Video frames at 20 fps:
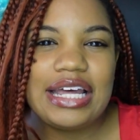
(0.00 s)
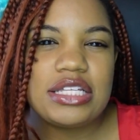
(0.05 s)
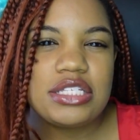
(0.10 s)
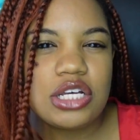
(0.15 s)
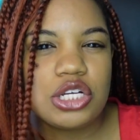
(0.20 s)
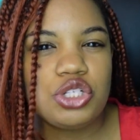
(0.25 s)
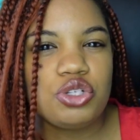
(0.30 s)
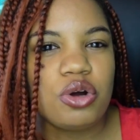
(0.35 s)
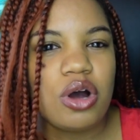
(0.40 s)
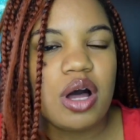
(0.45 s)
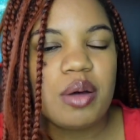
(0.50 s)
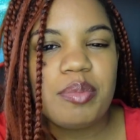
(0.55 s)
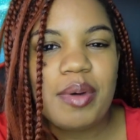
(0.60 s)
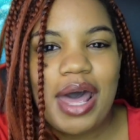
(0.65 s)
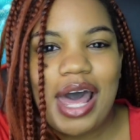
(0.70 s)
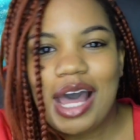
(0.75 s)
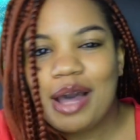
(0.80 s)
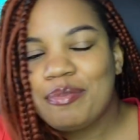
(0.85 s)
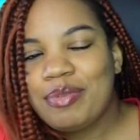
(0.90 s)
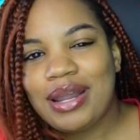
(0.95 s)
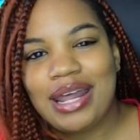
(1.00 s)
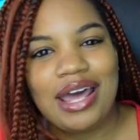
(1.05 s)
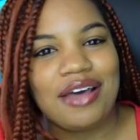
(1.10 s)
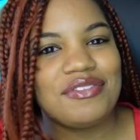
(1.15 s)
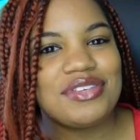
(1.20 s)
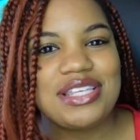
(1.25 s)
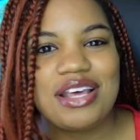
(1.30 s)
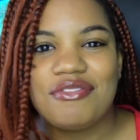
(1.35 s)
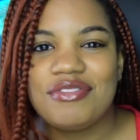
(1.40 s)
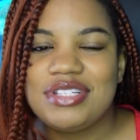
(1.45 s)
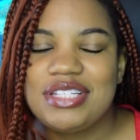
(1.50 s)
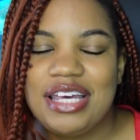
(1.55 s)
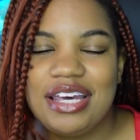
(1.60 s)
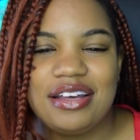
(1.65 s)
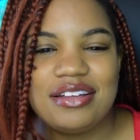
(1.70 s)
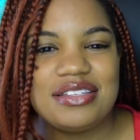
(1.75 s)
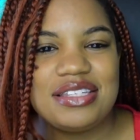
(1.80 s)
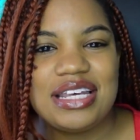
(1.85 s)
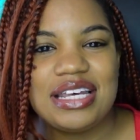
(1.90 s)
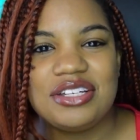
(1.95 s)
it's a drawback but i have 17
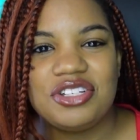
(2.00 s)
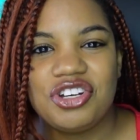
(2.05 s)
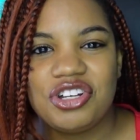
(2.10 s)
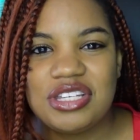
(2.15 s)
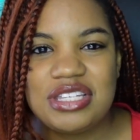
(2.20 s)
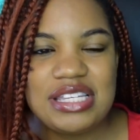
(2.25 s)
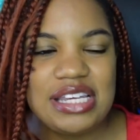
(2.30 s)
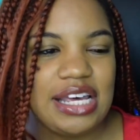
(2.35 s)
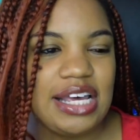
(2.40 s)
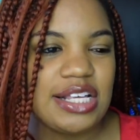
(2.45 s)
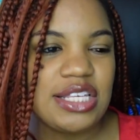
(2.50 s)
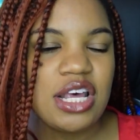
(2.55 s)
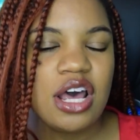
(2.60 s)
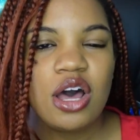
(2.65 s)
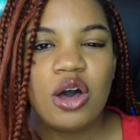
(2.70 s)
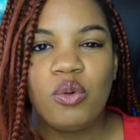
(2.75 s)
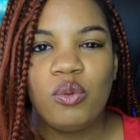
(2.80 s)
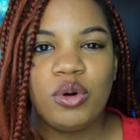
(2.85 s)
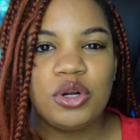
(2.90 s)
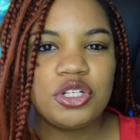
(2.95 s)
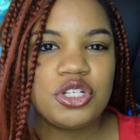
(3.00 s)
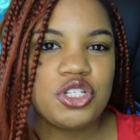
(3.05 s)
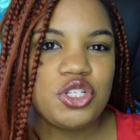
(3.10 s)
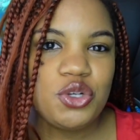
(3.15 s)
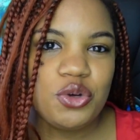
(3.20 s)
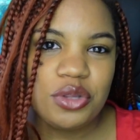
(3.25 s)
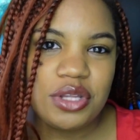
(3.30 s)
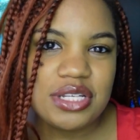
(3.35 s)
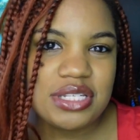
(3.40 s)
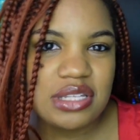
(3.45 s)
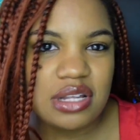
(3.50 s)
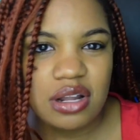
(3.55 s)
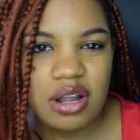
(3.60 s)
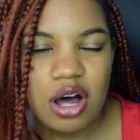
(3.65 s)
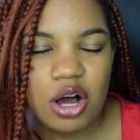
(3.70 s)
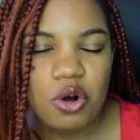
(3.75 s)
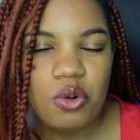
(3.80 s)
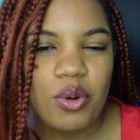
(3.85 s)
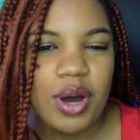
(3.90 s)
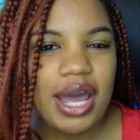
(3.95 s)
contingencies we'll just do this the
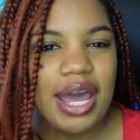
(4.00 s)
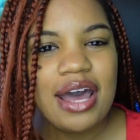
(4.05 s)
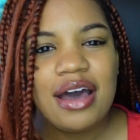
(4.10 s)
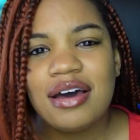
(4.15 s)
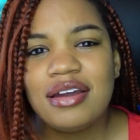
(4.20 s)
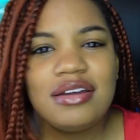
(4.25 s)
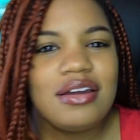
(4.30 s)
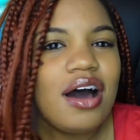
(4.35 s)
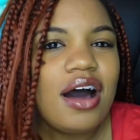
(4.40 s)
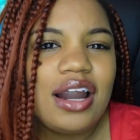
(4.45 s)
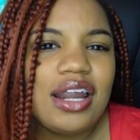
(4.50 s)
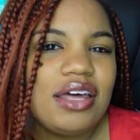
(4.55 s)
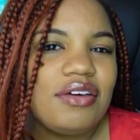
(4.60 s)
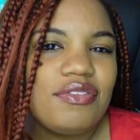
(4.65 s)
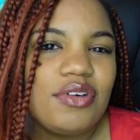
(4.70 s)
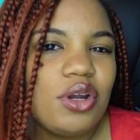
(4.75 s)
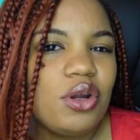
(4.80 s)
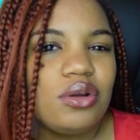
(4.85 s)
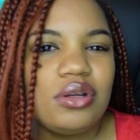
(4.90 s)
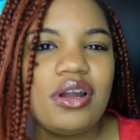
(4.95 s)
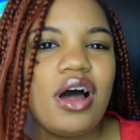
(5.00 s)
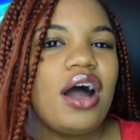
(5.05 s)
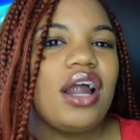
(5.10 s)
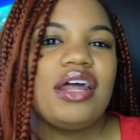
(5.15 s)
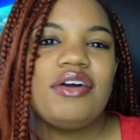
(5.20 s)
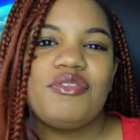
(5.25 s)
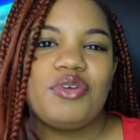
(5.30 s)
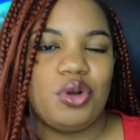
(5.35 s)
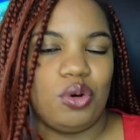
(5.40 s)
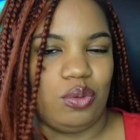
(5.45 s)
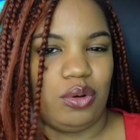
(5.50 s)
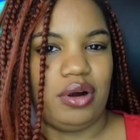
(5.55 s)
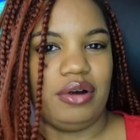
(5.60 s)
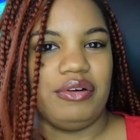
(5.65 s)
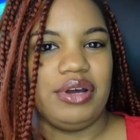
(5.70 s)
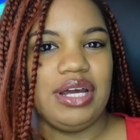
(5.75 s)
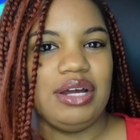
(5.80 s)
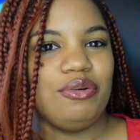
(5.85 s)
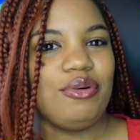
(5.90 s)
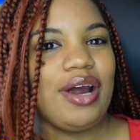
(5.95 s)
long way not even not even a
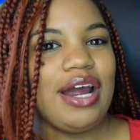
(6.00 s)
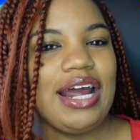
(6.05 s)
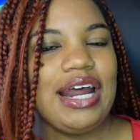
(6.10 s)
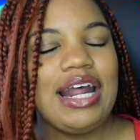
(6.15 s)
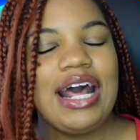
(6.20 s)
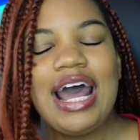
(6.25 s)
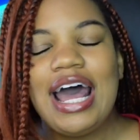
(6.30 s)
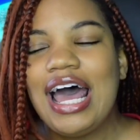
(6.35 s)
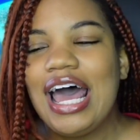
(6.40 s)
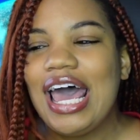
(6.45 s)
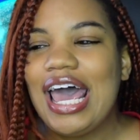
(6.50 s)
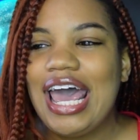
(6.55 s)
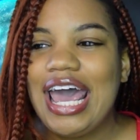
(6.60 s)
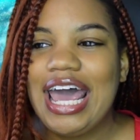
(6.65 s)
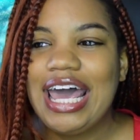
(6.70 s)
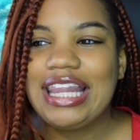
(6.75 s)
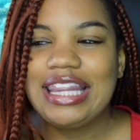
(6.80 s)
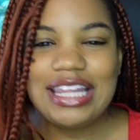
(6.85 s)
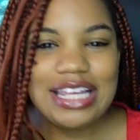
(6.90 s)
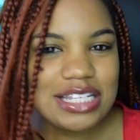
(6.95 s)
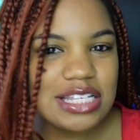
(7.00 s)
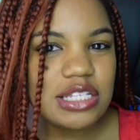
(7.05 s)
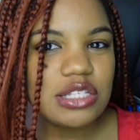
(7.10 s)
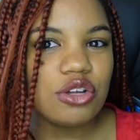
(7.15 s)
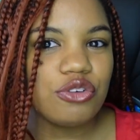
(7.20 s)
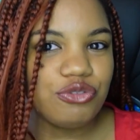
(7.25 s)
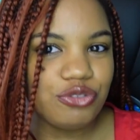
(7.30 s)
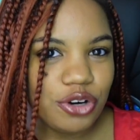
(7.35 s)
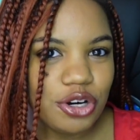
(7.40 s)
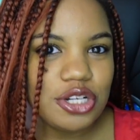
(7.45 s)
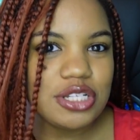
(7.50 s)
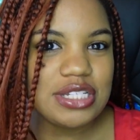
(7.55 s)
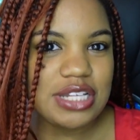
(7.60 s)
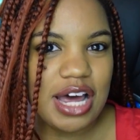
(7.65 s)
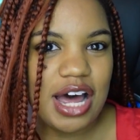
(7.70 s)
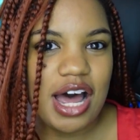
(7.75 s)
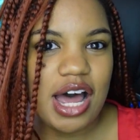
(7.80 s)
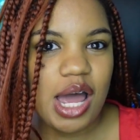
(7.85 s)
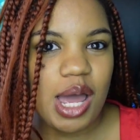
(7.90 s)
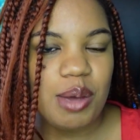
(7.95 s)
worry right and this is the first
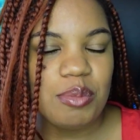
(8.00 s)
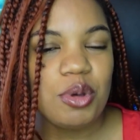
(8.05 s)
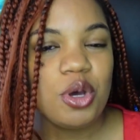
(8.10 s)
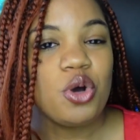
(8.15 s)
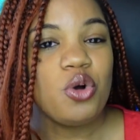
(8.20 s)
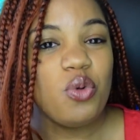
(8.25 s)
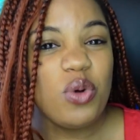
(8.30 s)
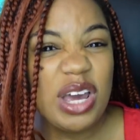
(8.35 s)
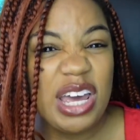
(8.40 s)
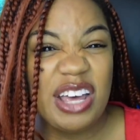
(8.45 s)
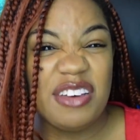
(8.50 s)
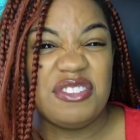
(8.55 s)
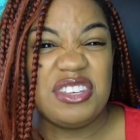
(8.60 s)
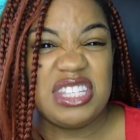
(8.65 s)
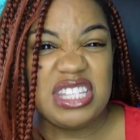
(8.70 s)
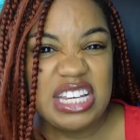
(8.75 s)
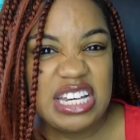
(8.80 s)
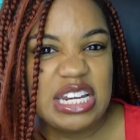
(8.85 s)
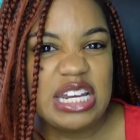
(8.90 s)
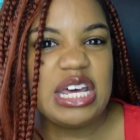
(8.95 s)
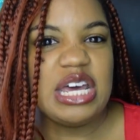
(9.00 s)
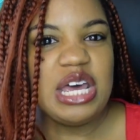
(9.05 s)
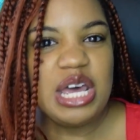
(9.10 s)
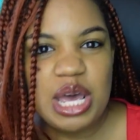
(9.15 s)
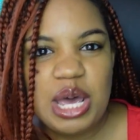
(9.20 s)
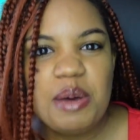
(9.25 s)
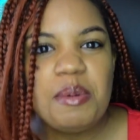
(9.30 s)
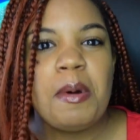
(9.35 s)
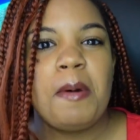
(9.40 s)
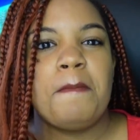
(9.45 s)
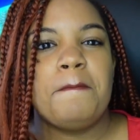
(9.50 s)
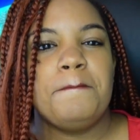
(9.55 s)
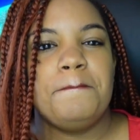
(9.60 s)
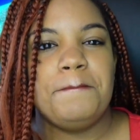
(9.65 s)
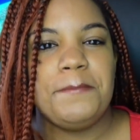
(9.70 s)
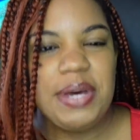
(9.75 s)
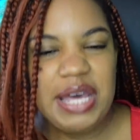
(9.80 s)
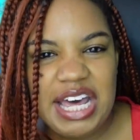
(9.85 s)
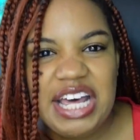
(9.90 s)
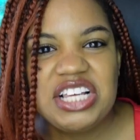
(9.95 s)
time we have seen him
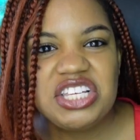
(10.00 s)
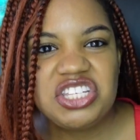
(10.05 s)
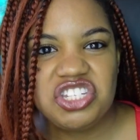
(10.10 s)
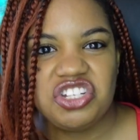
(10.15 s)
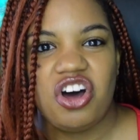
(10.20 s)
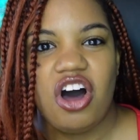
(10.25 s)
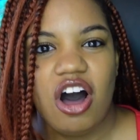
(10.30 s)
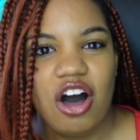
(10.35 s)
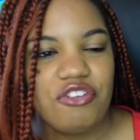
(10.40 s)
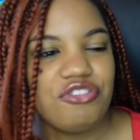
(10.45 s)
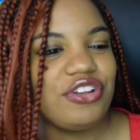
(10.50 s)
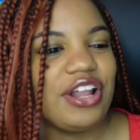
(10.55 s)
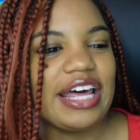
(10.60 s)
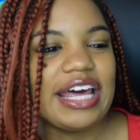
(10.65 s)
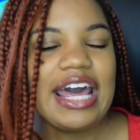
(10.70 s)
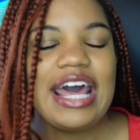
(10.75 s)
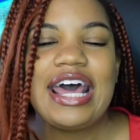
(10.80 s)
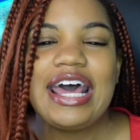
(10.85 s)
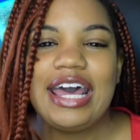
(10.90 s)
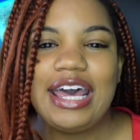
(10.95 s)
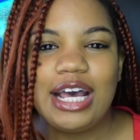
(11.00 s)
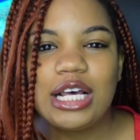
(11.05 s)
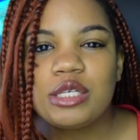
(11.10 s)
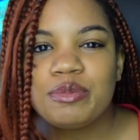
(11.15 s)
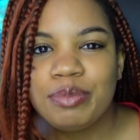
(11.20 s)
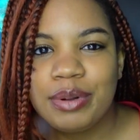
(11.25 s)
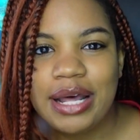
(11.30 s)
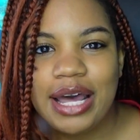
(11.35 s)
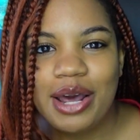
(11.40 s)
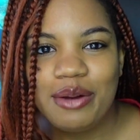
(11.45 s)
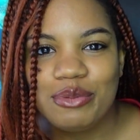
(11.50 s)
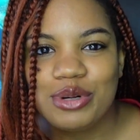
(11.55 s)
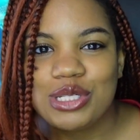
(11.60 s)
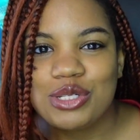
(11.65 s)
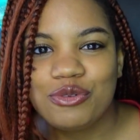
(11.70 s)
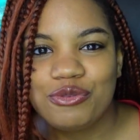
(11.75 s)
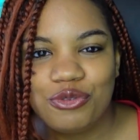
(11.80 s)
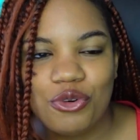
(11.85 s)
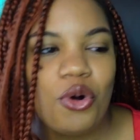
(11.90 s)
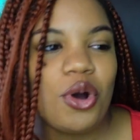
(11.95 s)
pissed off like his plan was
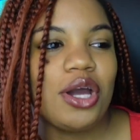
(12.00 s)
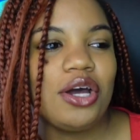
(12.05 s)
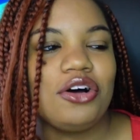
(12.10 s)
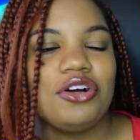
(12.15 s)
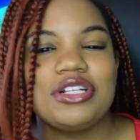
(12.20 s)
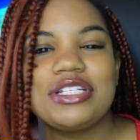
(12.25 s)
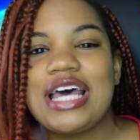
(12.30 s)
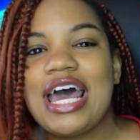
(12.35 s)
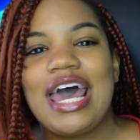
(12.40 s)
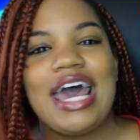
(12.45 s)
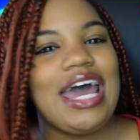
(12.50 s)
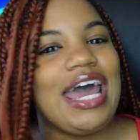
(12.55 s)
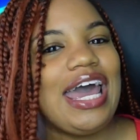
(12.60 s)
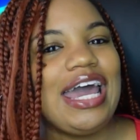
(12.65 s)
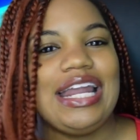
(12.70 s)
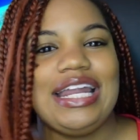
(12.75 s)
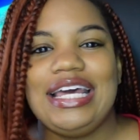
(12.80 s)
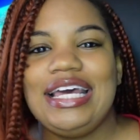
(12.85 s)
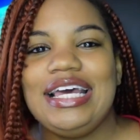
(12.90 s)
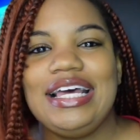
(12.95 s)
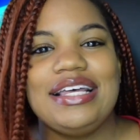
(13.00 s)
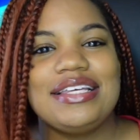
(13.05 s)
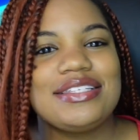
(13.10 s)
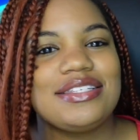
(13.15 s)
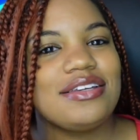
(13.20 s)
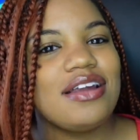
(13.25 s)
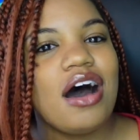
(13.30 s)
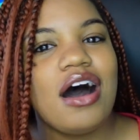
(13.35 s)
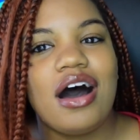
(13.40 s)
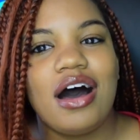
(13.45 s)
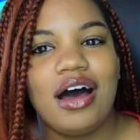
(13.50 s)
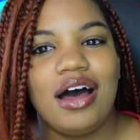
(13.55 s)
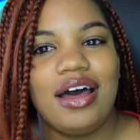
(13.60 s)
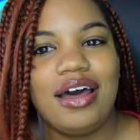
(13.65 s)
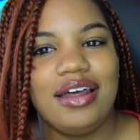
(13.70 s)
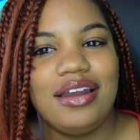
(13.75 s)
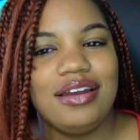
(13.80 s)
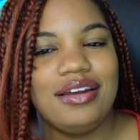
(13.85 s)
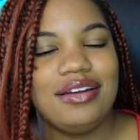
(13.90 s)
foiled and he's not